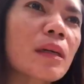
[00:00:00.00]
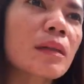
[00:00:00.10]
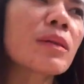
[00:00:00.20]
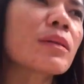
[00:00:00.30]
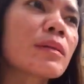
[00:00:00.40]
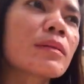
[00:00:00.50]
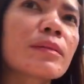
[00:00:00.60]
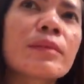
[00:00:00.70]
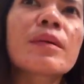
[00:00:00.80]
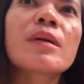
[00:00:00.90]
dito?
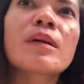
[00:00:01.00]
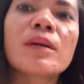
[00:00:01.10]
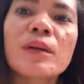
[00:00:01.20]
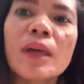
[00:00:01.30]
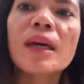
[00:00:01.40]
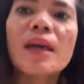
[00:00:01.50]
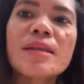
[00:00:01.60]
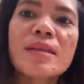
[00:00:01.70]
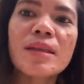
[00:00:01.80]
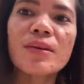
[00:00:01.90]
Okay guys,
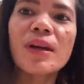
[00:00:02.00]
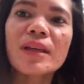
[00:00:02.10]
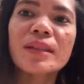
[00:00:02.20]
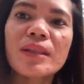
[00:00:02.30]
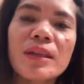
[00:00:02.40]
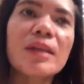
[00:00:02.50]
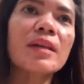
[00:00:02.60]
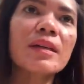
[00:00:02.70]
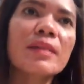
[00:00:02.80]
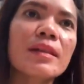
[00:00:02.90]
see you later.
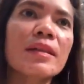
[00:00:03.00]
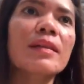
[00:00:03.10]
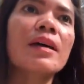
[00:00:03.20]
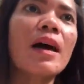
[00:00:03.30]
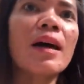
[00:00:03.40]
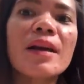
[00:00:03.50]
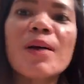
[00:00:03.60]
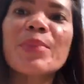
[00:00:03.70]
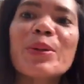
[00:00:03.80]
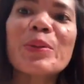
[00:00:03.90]

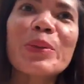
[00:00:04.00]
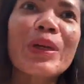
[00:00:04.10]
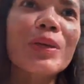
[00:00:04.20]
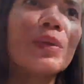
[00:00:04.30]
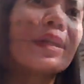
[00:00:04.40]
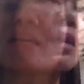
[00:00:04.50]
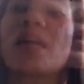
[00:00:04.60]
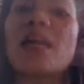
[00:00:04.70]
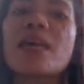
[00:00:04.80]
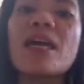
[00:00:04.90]
Hanapin ko muna yung clinic.
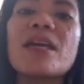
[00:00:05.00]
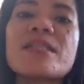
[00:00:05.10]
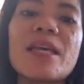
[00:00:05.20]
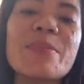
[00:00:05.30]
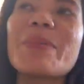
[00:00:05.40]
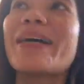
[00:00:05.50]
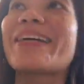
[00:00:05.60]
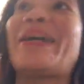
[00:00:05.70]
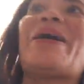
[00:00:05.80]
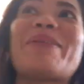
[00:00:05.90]
Hi guys, I'm back.
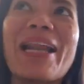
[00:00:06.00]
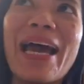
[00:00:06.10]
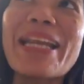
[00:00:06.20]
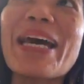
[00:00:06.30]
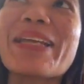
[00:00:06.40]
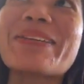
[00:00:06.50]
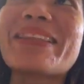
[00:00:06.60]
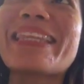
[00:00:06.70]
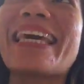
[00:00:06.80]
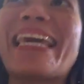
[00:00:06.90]
Manana,
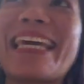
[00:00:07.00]
ragote.